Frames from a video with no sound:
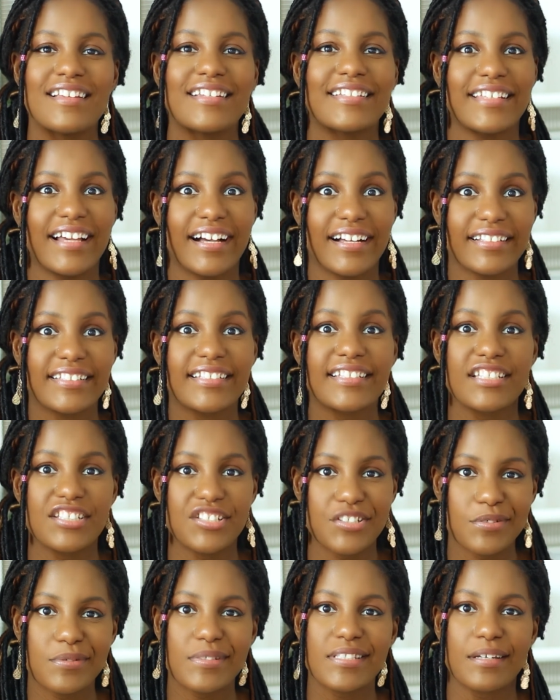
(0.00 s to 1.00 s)
yeah, get
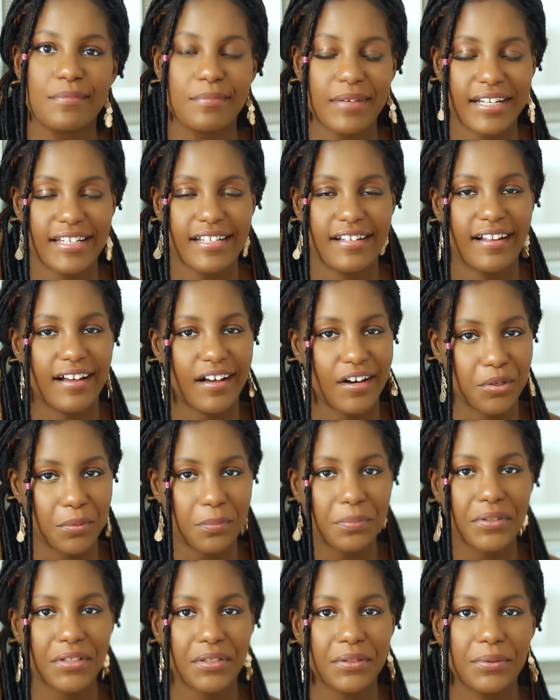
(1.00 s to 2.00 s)
you somebody to help
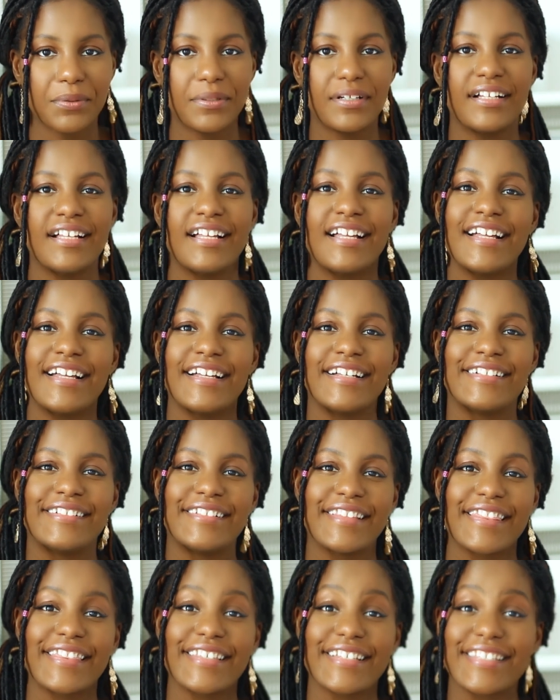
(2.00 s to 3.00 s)
you.
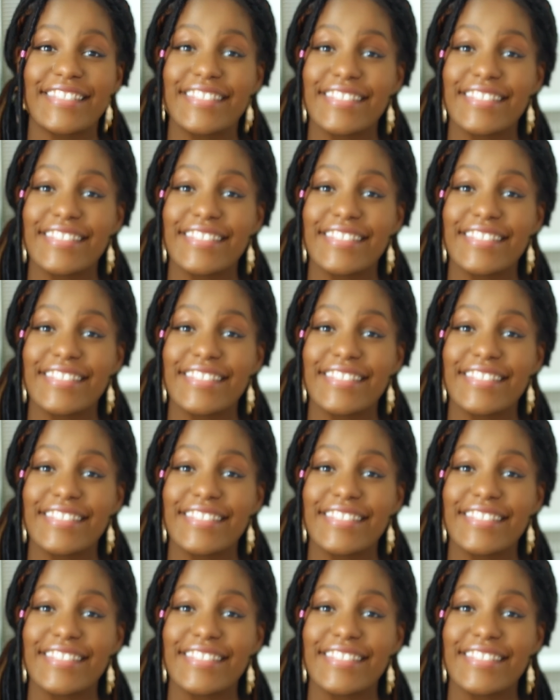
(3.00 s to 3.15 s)
The